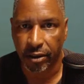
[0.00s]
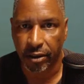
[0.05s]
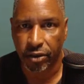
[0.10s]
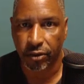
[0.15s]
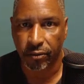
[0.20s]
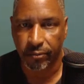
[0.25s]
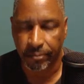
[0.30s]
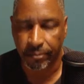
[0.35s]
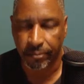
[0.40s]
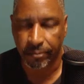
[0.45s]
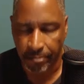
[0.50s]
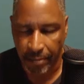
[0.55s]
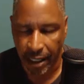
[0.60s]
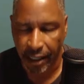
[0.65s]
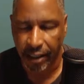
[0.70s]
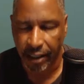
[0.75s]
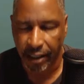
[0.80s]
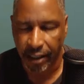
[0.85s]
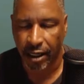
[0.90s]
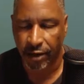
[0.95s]
2
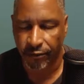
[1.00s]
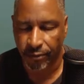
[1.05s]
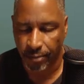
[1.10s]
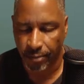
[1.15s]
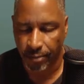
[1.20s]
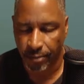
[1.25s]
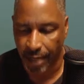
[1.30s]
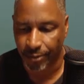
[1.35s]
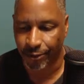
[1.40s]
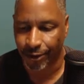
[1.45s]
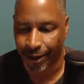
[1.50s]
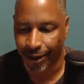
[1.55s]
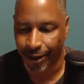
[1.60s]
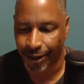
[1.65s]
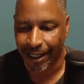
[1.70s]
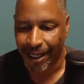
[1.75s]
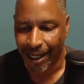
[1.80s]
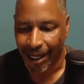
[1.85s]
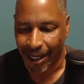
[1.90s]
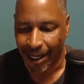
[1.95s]
meg of
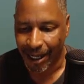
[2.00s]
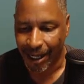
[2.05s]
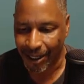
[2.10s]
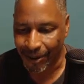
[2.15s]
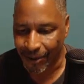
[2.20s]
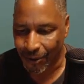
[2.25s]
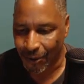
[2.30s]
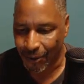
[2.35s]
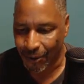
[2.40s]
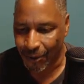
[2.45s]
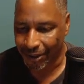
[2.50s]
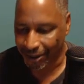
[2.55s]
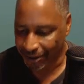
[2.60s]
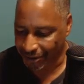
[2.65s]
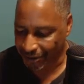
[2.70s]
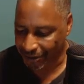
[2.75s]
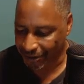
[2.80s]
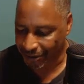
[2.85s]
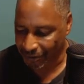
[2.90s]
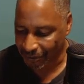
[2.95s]
memory in order
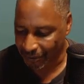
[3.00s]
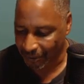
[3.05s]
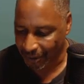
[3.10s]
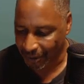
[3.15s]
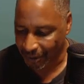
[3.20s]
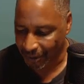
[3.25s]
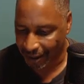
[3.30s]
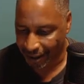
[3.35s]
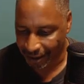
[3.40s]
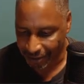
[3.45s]
to,